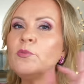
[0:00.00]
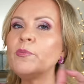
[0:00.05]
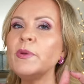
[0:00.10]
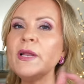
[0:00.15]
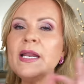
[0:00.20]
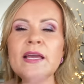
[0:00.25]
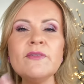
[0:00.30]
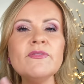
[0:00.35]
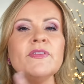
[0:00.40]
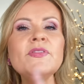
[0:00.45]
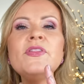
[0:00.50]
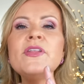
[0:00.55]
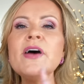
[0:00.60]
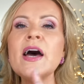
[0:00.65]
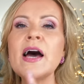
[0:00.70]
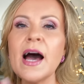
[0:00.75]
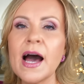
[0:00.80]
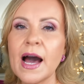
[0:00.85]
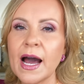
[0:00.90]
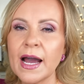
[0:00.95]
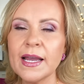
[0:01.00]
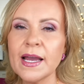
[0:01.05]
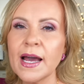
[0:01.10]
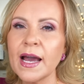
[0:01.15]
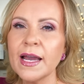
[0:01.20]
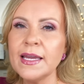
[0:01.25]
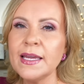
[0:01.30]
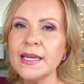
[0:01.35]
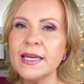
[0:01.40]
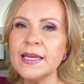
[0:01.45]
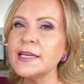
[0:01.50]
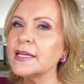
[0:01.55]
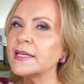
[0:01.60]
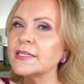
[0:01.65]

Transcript: but even the high, high heat,